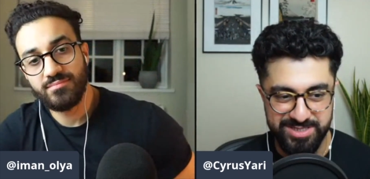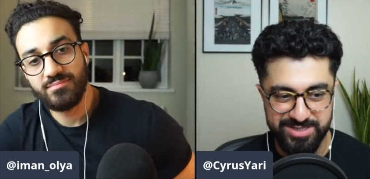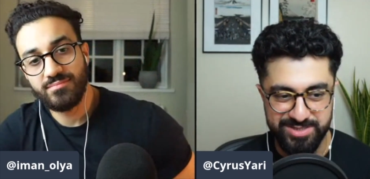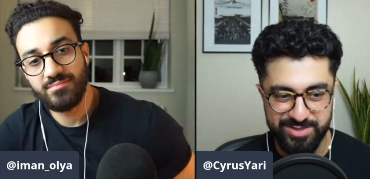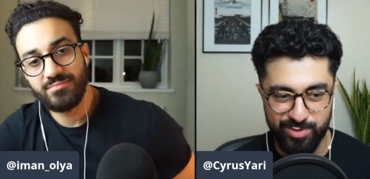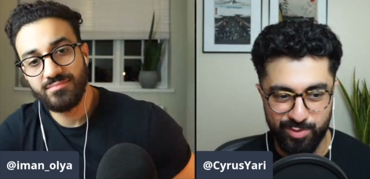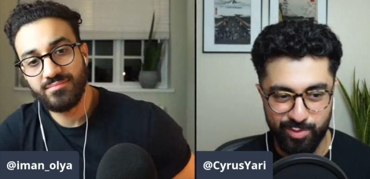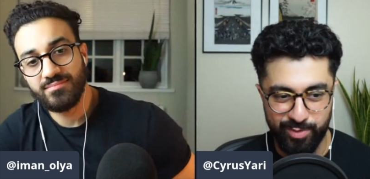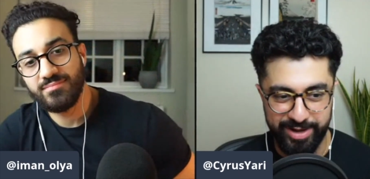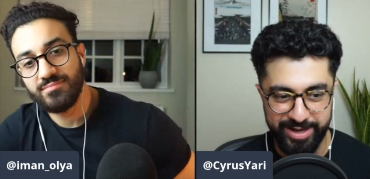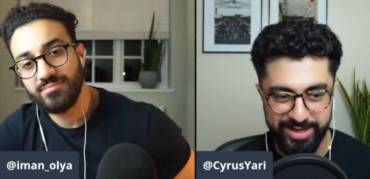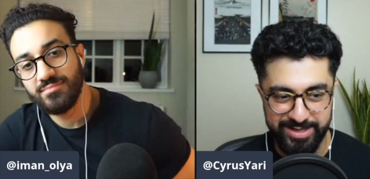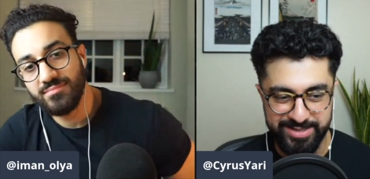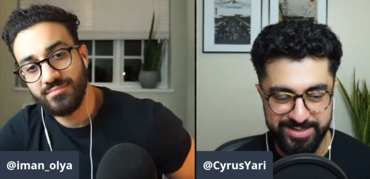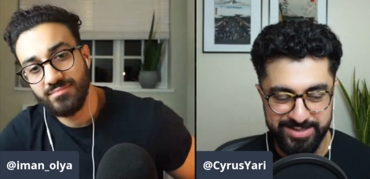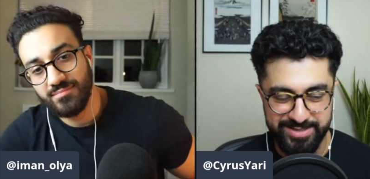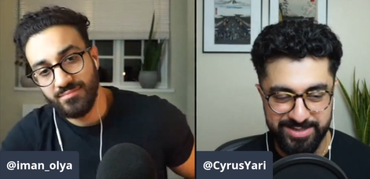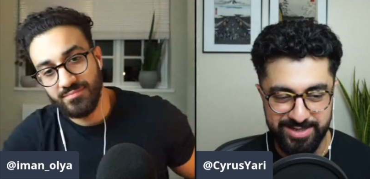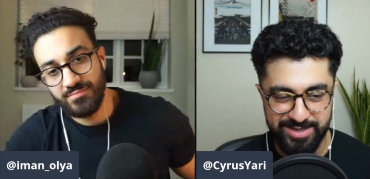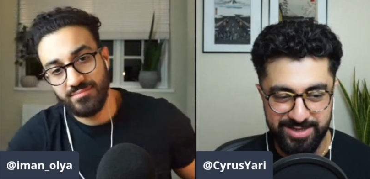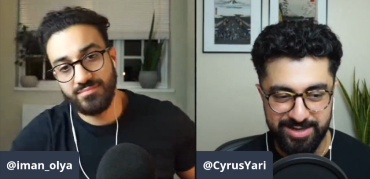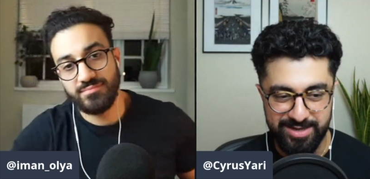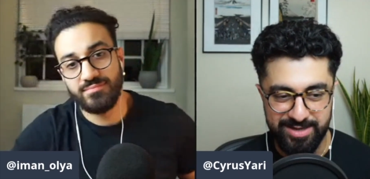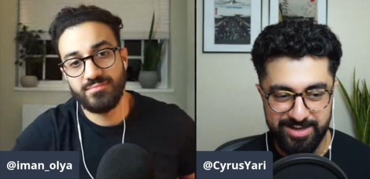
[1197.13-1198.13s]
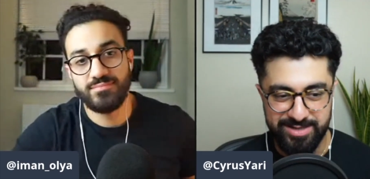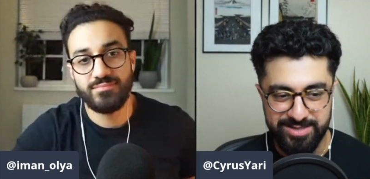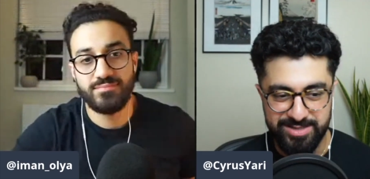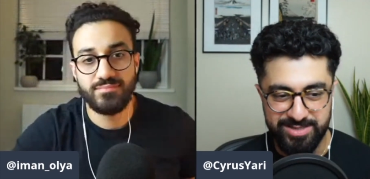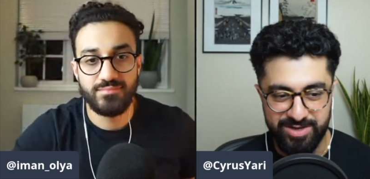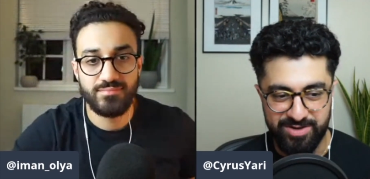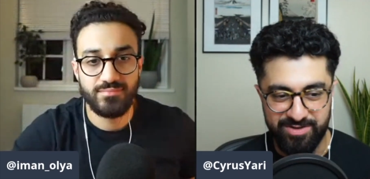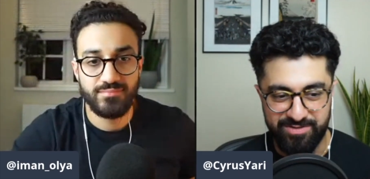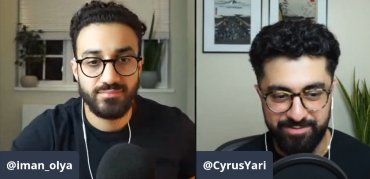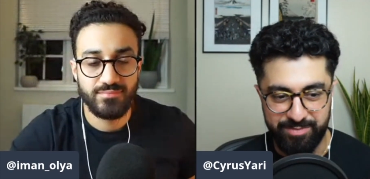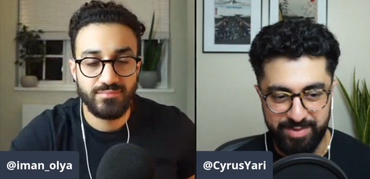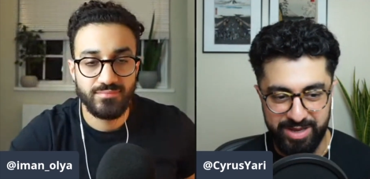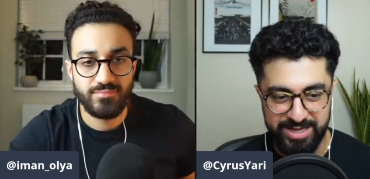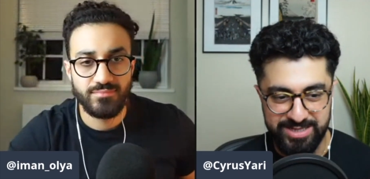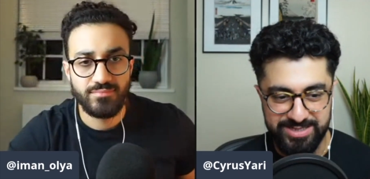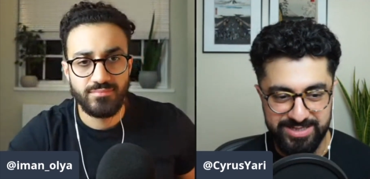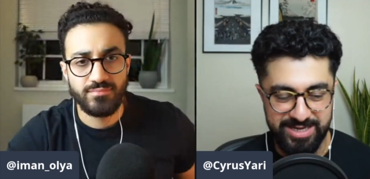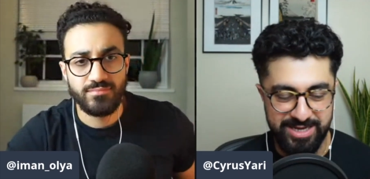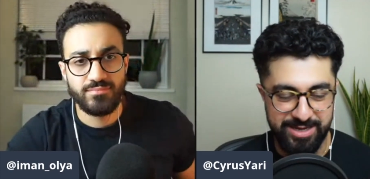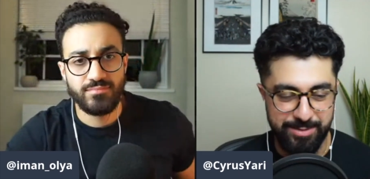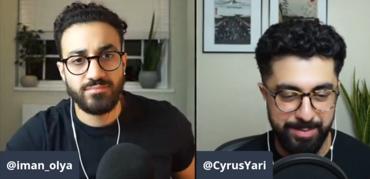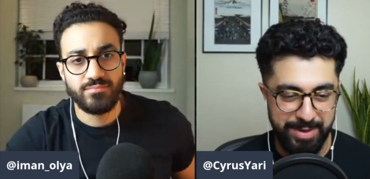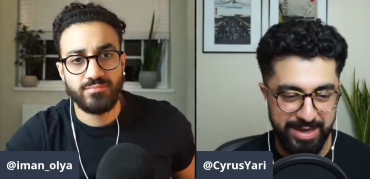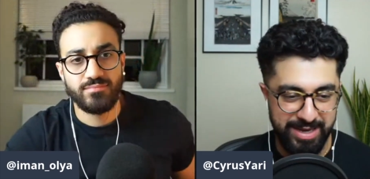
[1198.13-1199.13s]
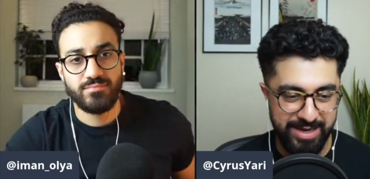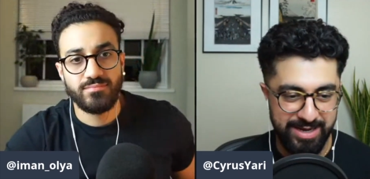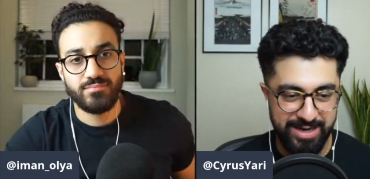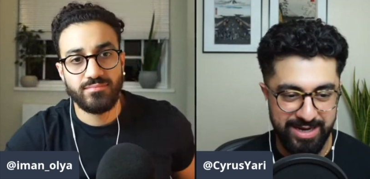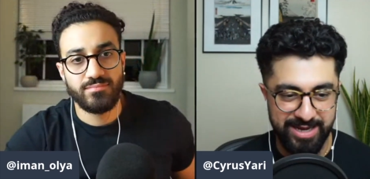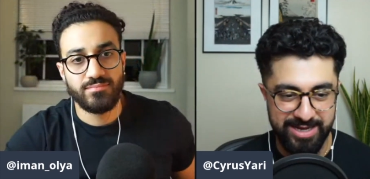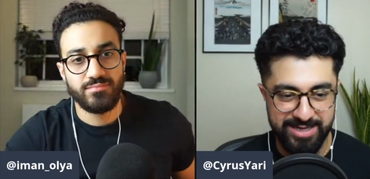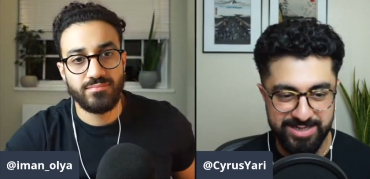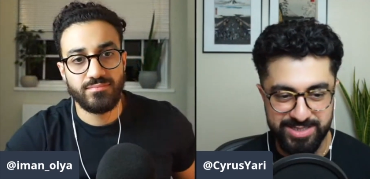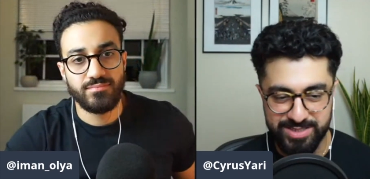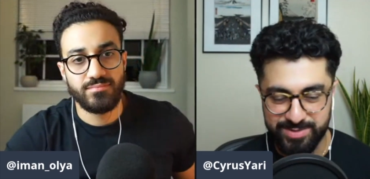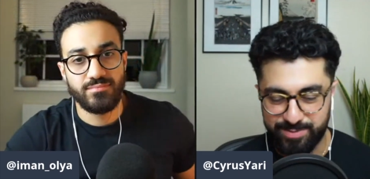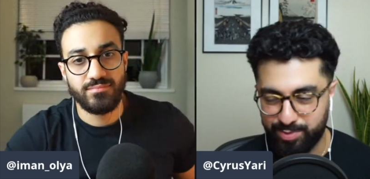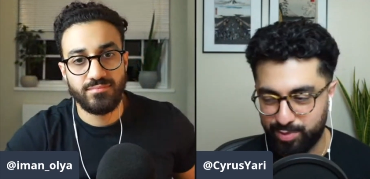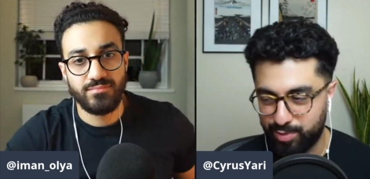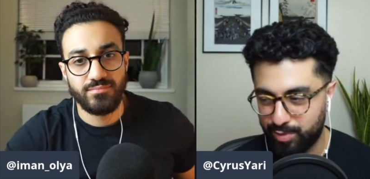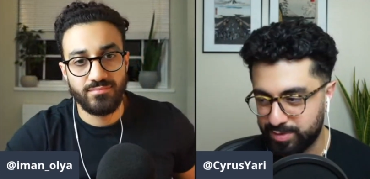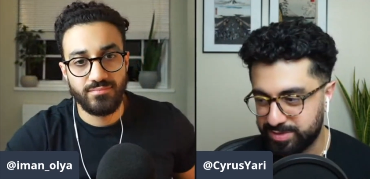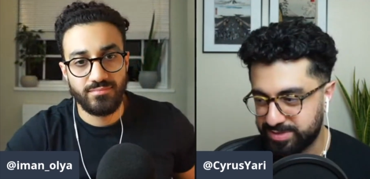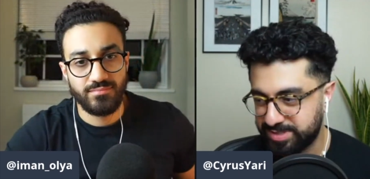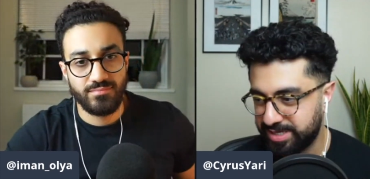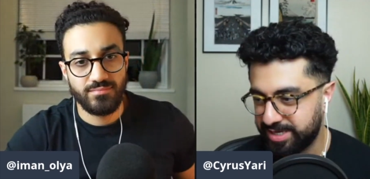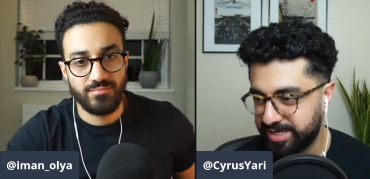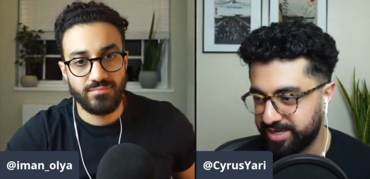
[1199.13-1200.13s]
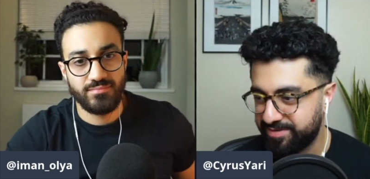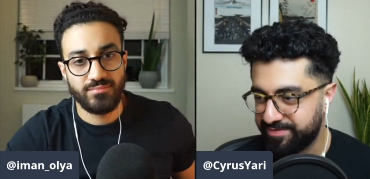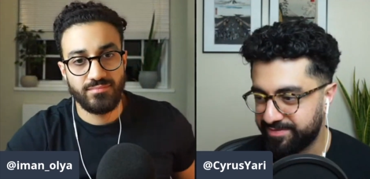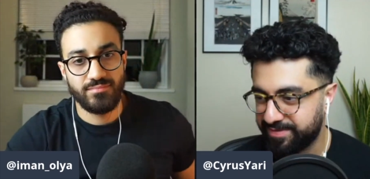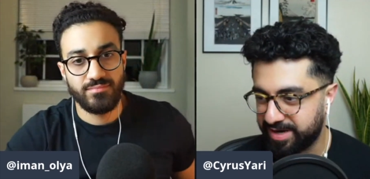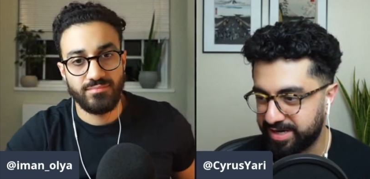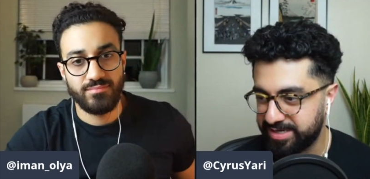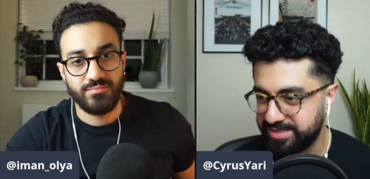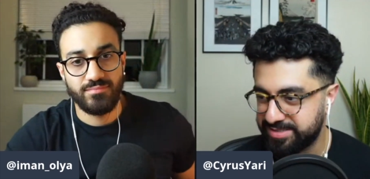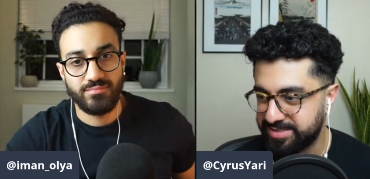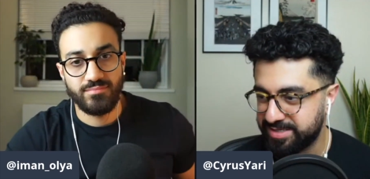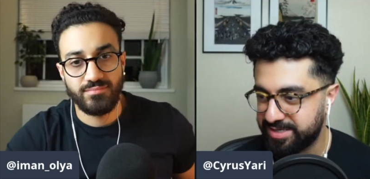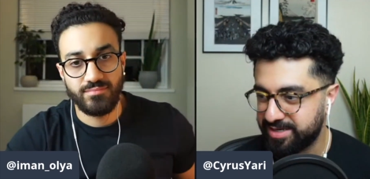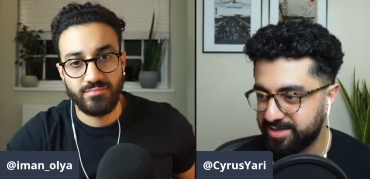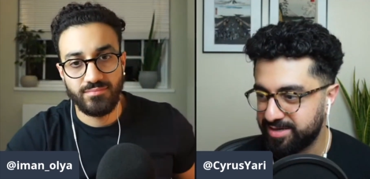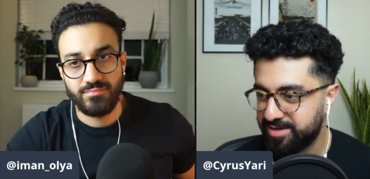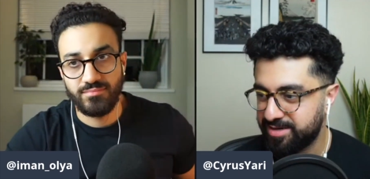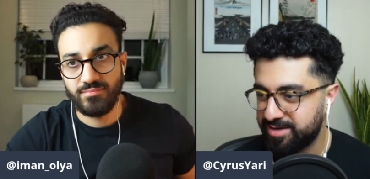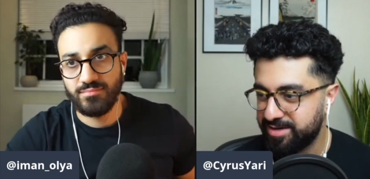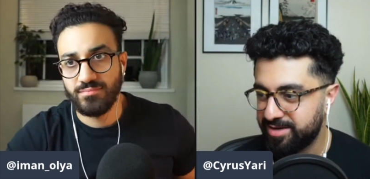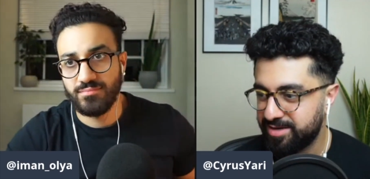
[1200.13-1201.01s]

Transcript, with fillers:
Speaker 1: He's always sort of meeting, mingling, supporting, advising.